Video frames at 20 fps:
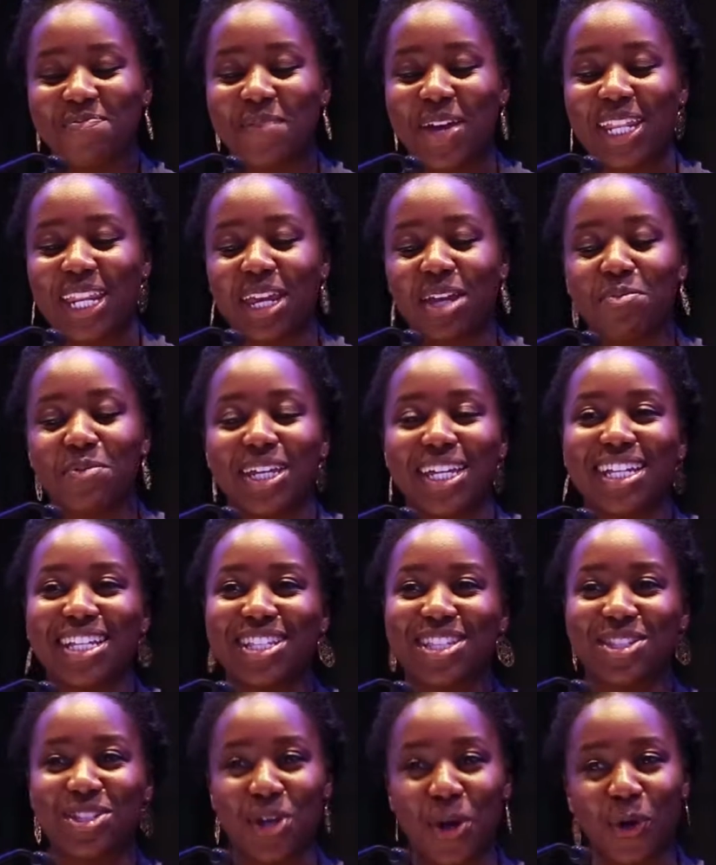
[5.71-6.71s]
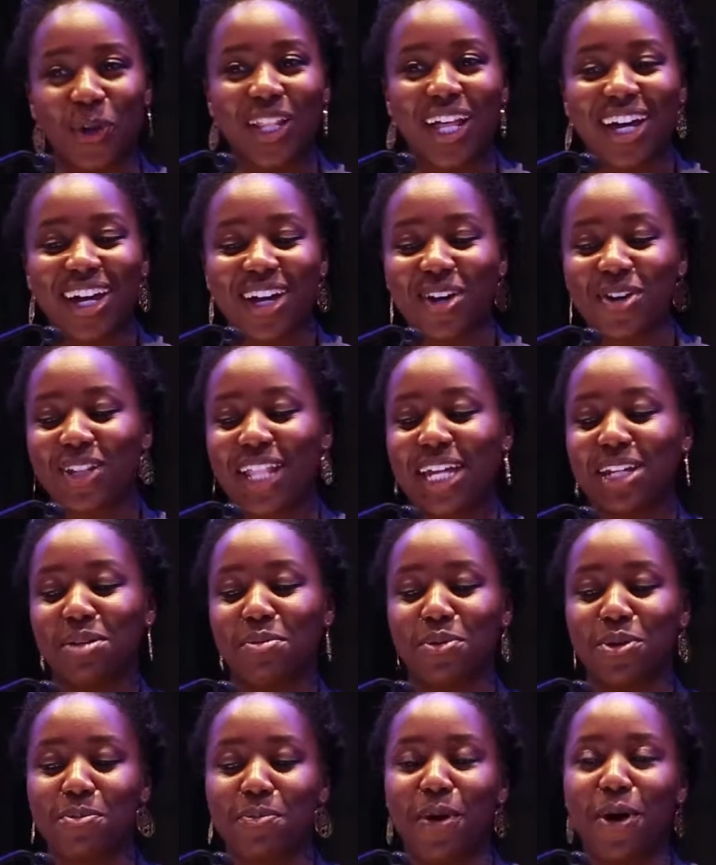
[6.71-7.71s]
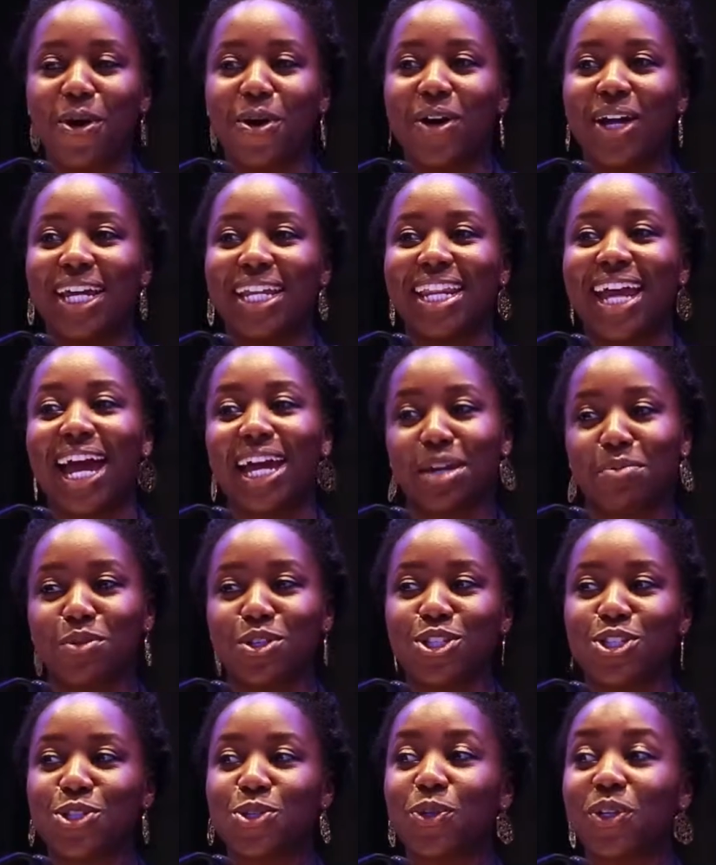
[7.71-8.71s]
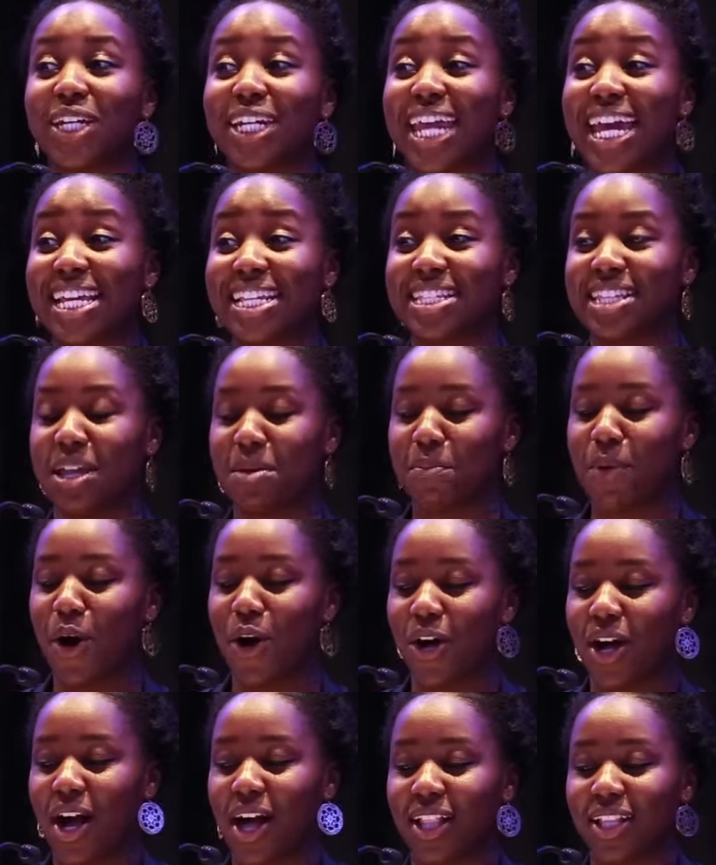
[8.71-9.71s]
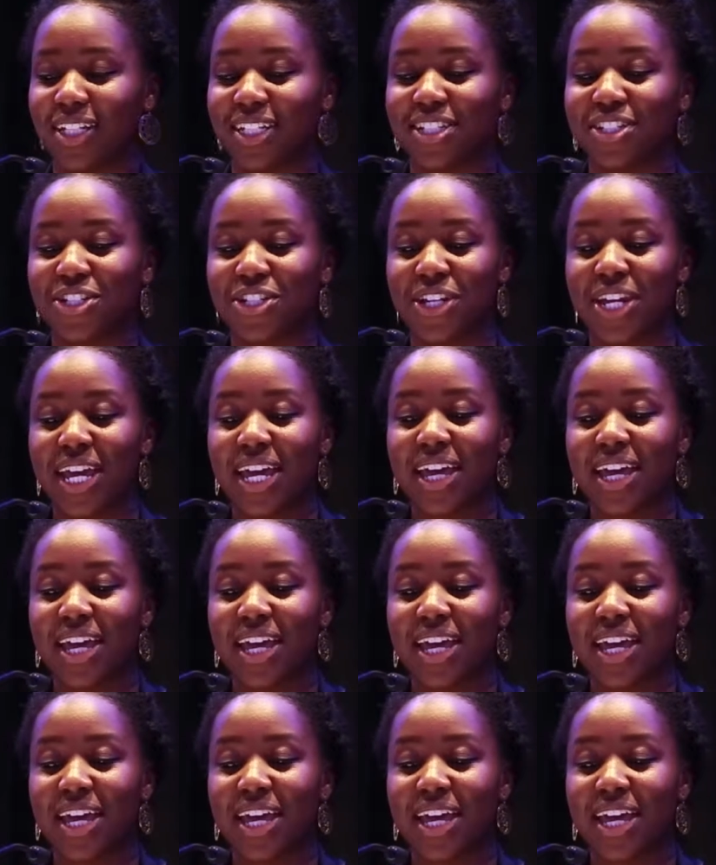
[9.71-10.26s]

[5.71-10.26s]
my name is Tola Oladipupo, and I am a student at St. Paul College.